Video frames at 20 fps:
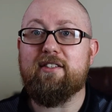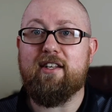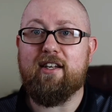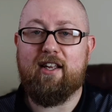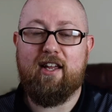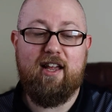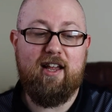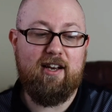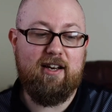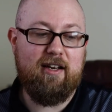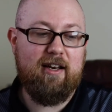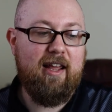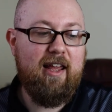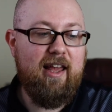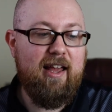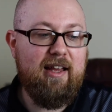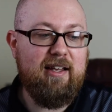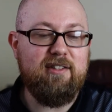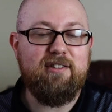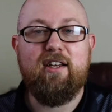that Canon
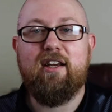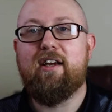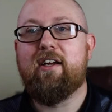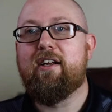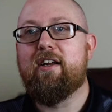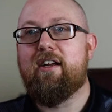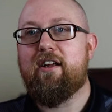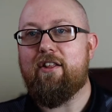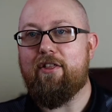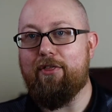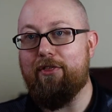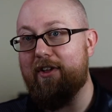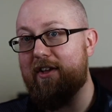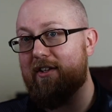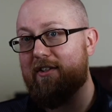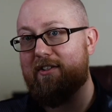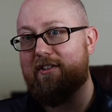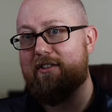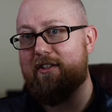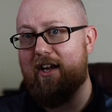has.
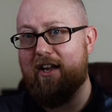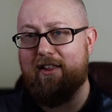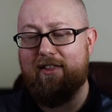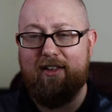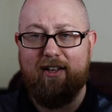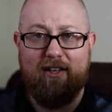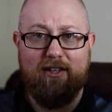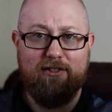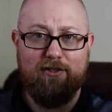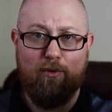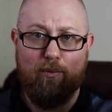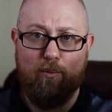This, I think, is a